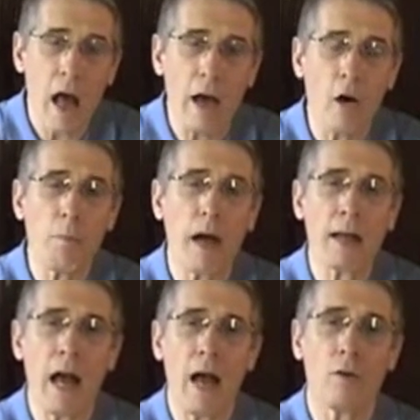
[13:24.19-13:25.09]
I hope by
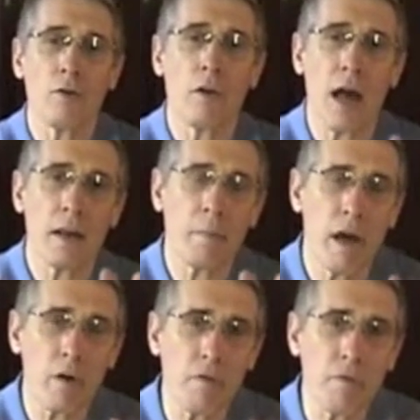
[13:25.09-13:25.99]
now you've gotten a
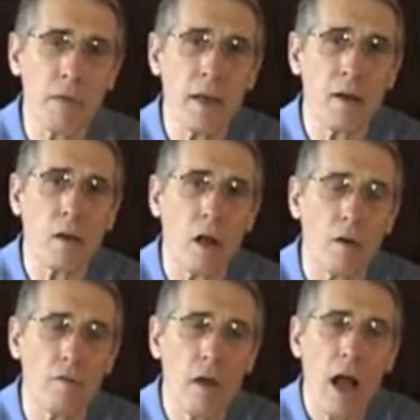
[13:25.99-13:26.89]
better feel
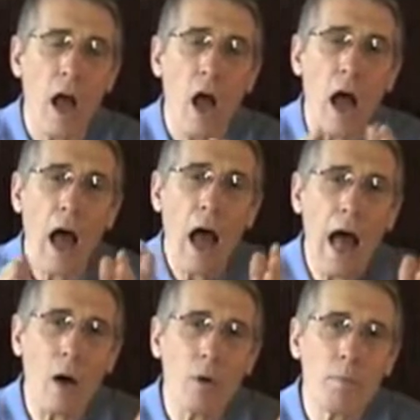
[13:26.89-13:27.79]
of
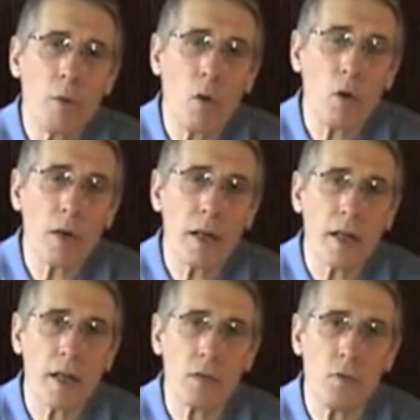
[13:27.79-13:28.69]
how important
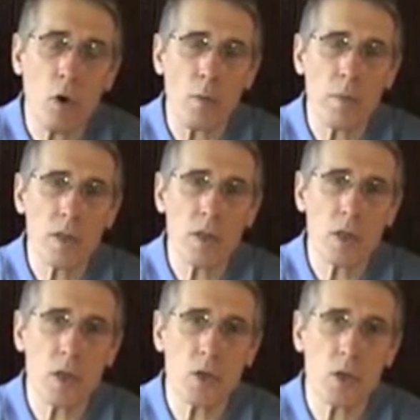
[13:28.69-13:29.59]
it is for
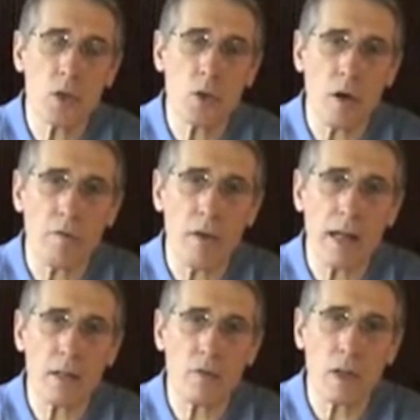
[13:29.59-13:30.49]
businesses to
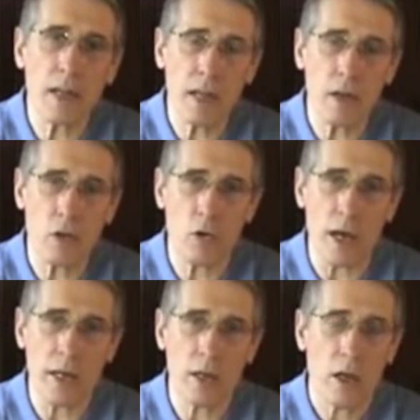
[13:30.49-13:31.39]
effectively
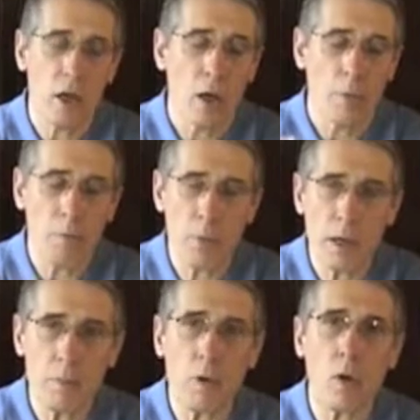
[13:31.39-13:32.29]
integrate
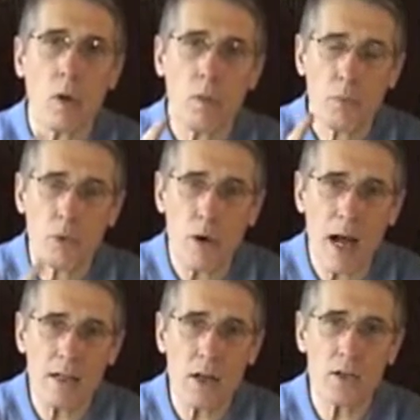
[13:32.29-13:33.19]
people,
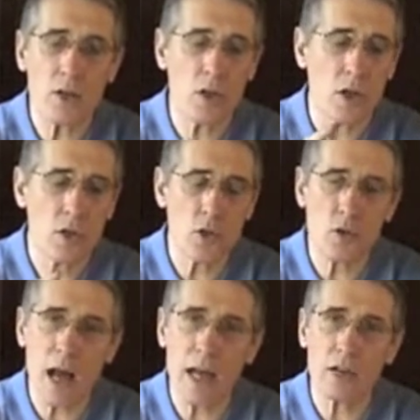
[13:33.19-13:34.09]
processes,
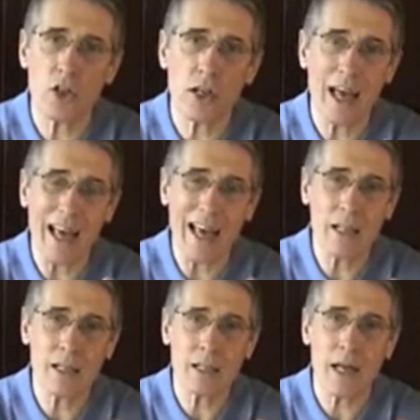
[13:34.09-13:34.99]
strategy,
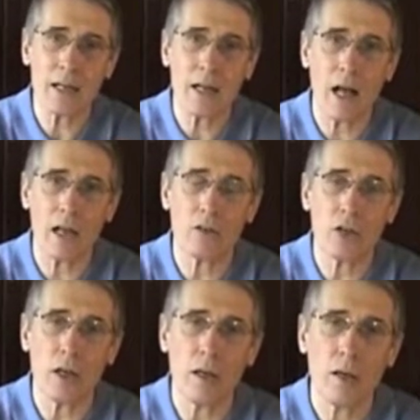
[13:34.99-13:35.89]
and
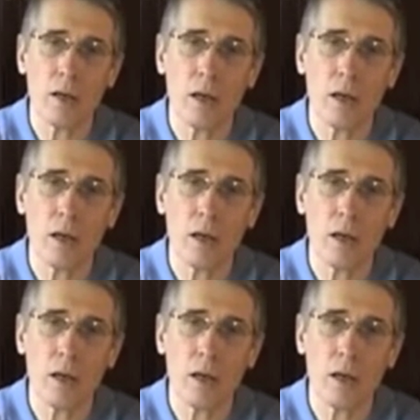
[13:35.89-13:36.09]
technology.